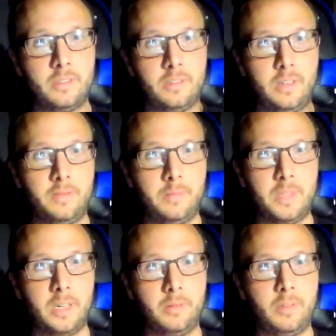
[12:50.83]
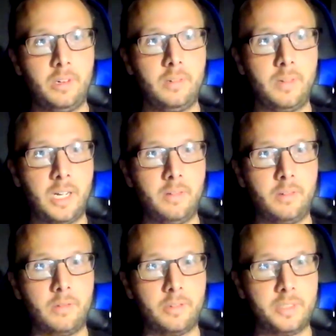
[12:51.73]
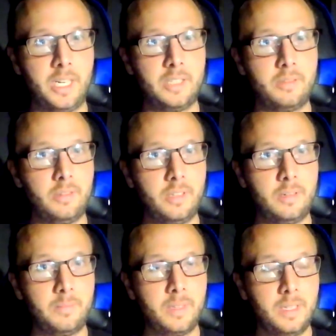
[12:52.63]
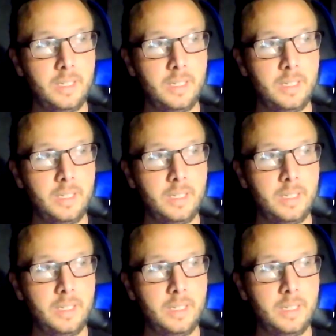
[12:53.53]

just leave them down below. I will, of course, answer to them.